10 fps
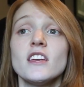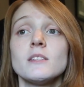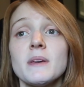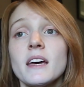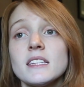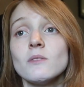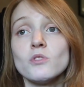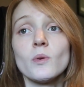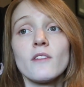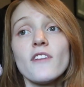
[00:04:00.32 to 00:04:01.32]
it is because he
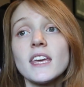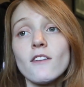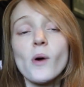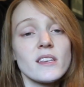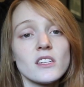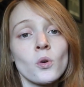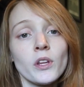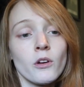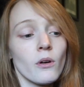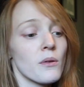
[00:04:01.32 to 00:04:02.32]
was doing fake giveaways, I
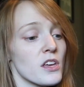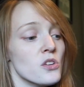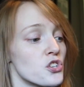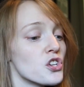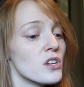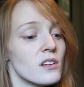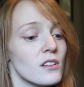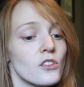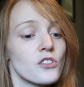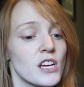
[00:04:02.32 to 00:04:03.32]
totally agree with it. You
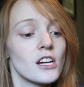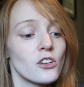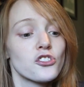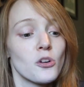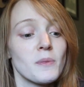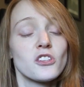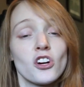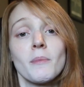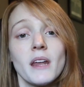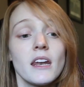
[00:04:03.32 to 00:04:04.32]
shouldn't, your channel should be
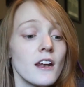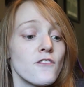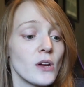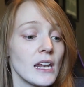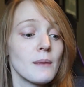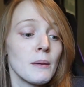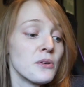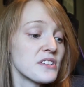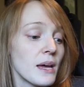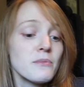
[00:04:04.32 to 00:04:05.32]
terminated if you're getting
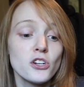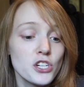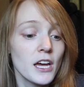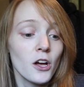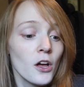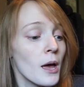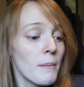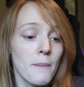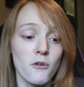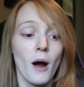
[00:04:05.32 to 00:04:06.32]
people to sub to your channel
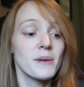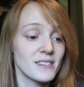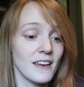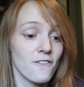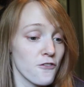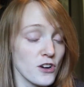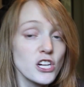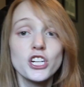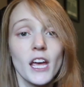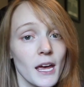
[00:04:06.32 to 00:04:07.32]
by promising free
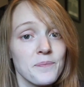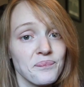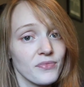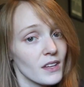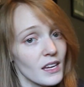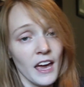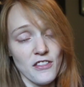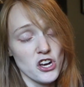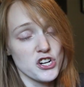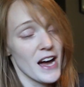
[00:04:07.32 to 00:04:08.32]
shit and
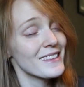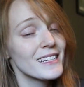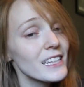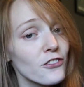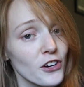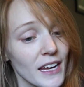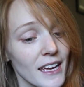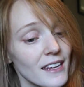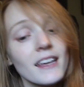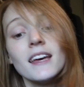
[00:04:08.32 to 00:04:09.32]
then you're not delivering
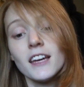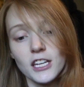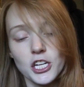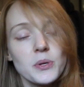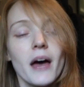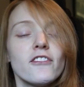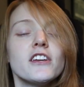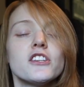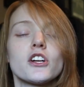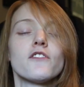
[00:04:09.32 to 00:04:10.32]
it. You
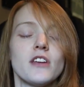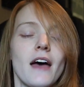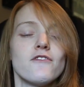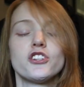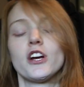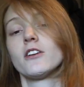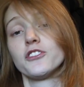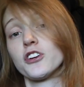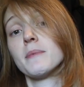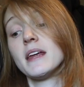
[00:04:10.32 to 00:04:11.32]
definitely deserve to have your channel
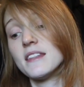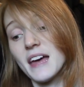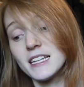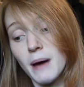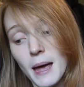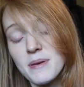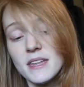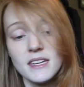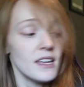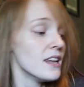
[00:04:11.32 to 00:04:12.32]
terminated. That's my
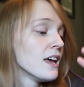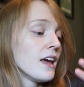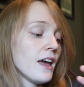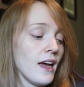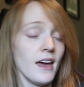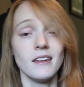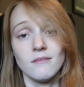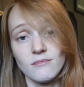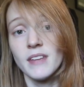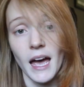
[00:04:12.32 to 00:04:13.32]
opinion.
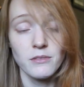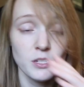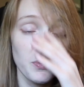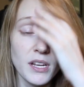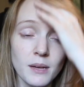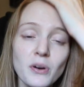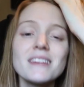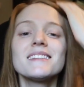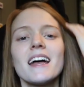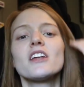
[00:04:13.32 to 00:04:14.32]
And yeah, it's pretty
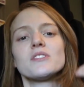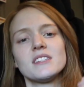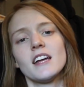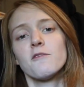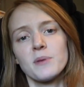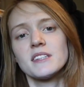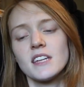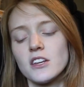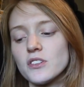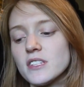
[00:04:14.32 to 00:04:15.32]
standard stuff, pretty
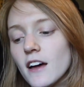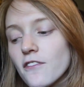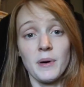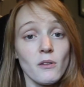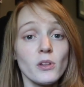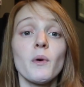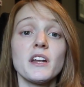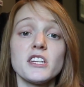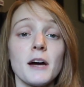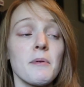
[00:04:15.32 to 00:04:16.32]
standard stuff. But I really
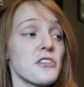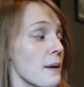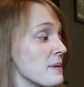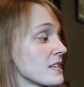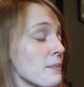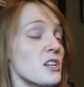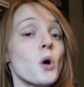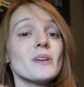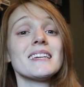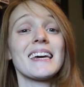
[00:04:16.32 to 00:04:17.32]
wanted to talk about that because I've been
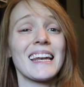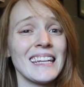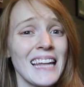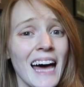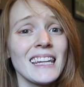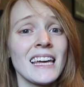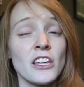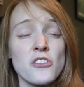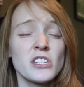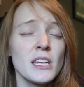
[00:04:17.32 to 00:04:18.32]
noticing it a lot
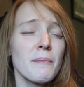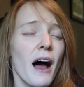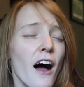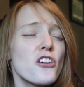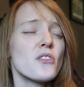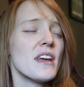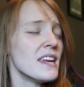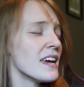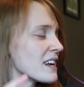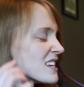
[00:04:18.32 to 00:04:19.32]
lately. There's some other
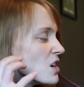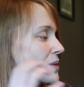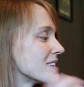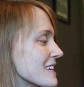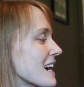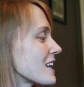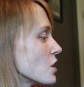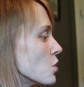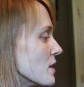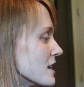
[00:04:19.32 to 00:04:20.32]
idiot, and I know
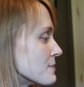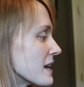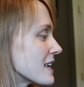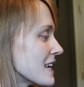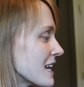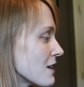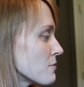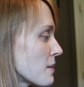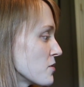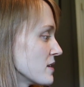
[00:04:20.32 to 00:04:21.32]
exactly who he is, but I can't
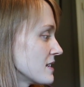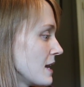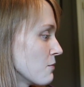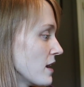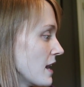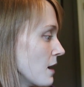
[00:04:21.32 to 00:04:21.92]
remember his name right